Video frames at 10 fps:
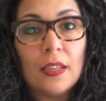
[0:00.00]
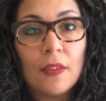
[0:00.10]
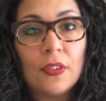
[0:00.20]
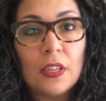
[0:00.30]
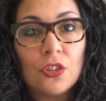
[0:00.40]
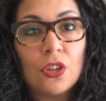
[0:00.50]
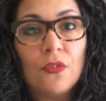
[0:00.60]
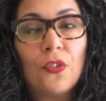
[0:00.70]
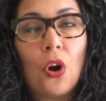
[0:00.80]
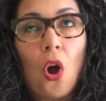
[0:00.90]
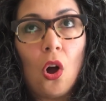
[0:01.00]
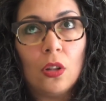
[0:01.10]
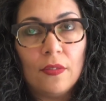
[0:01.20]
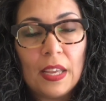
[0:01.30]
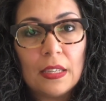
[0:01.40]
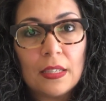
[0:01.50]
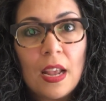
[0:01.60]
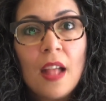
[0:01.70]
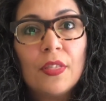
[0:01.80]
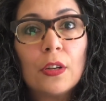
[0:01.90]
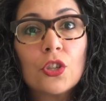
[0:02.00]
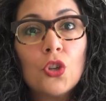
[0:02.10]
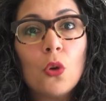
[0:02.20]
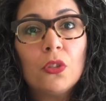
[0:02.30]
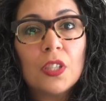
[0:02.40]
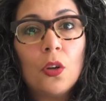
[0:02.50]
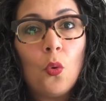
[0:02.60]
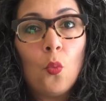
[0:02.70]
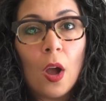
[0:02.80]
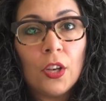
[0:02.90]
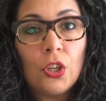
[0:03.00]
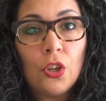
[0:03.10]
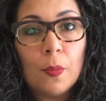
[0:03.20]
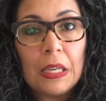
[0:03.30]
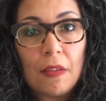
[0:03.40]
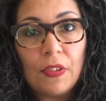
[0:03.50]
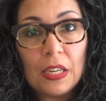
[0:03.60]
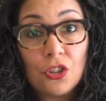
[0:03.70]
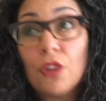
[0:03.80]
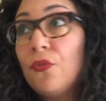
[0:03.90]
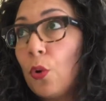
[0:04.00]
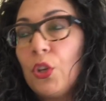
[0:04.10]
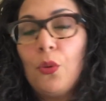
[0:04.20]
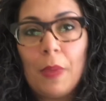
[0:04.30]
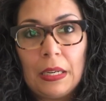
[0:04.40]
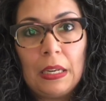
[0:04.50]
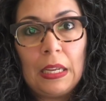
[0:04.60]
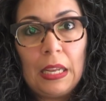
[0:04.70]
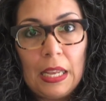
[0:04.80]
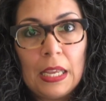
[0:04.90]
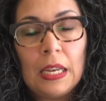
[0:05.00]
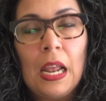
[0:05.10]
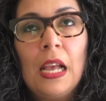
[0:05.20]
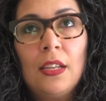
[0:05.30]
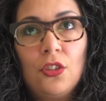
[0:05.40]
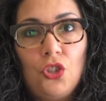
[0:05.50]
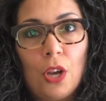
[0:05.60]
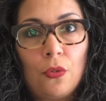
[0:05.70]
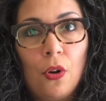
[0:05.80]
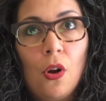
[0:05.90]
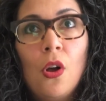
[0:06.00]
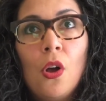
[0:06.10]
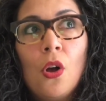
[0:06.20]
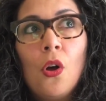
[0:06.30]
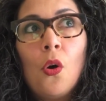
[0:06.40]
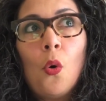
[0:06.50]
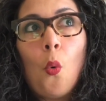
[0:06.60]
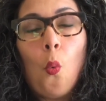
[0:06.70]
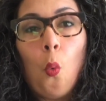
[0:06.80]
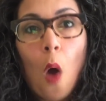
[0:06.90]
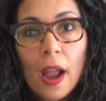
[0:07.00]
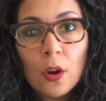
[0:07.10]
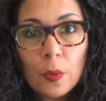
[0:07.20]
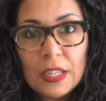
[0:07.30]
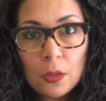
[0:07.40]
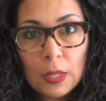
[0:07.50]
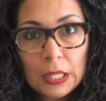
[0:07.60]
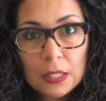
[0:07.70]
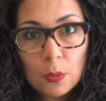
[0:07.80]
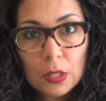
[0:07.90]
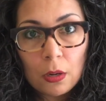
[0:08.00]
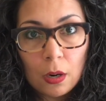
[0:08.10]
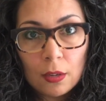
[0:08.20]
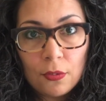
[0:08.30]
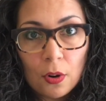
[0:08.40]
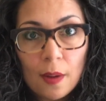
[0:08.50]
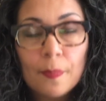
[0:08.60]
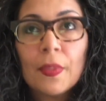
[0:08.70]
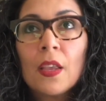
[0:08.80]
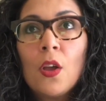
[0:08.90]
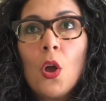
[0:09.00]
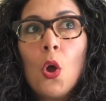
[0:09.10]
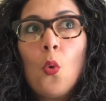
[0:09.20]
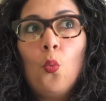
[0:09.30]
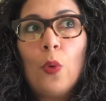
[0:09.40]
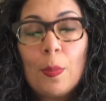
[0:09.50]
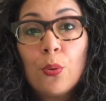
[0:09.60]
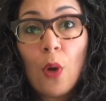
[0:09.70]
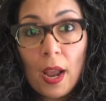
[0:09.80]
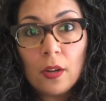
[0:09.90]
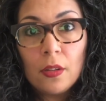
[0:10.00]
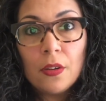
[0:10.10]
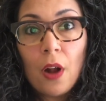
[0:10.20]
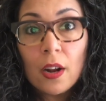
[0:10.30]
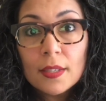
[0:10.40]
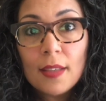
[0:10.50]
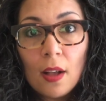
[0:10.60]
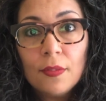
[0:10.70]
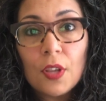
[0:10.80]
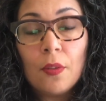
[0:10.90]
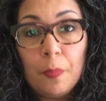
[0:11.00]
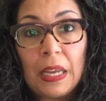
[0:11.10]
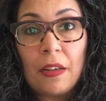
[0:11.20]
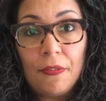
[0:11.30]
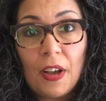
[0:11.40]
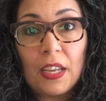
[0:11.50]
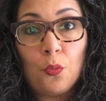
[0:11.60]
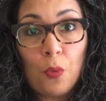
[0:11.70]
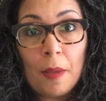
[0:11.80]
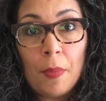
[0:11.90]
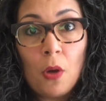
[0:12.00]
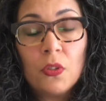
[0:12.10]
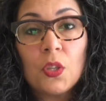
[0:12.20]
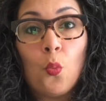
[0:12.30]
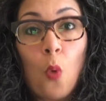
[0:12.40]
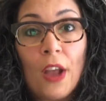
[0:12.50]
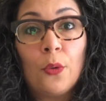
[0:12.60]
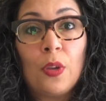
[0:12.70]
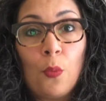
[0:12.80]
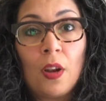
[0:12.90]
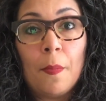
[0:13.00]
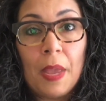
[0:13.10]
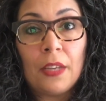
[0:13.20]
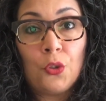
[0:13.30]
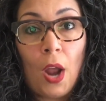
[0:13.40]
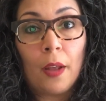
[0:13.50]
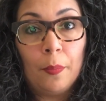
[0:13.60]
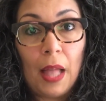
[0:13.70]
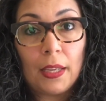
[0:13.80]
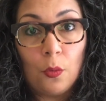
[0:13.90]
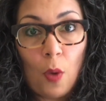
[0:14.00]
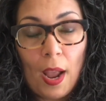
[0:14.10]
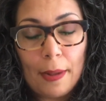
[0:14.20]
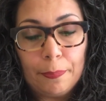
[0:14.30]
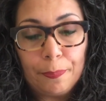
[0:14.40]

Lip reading: definition for all of it. There's no single one human definition for humanity in general. Why are we doing this with our art form? We pride ourselves on being a fucking rainbow, so why do we want to make drag black and white?